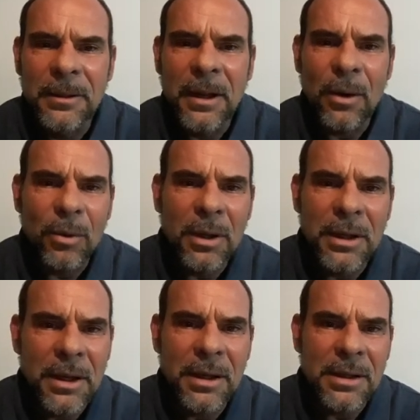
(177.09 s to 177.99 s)
It
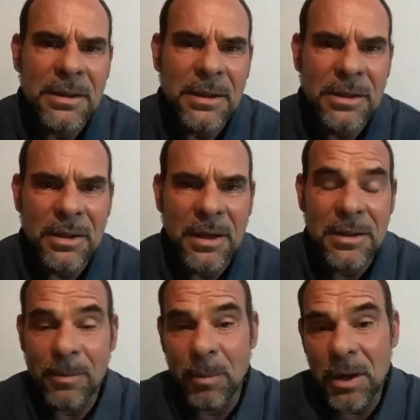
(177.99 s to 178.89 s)
really is.
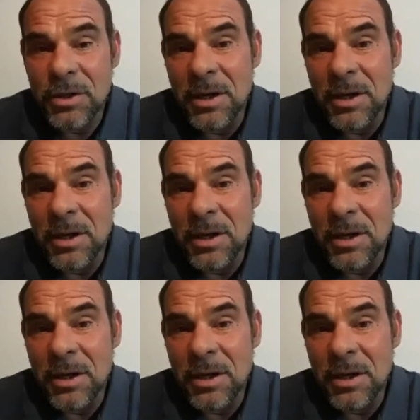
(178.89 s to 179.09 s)
It's much